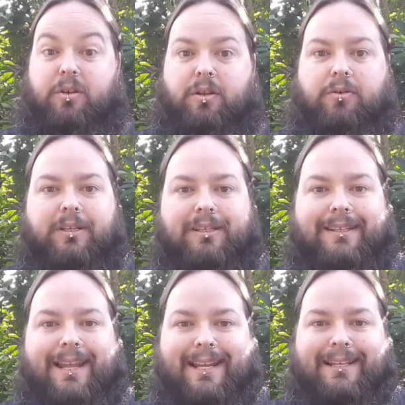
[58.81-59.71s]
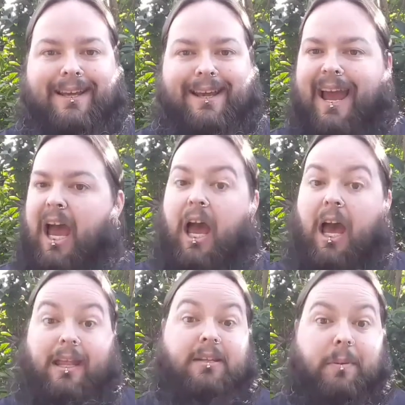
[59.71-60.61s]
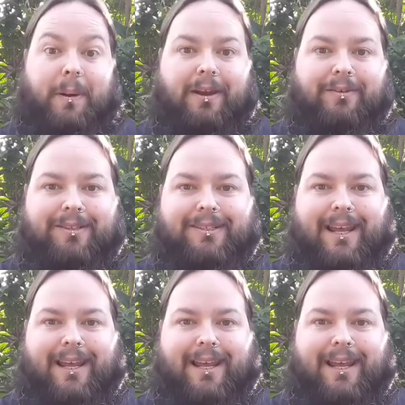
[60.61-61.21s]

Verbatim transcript: the toy stand uh, that's my parents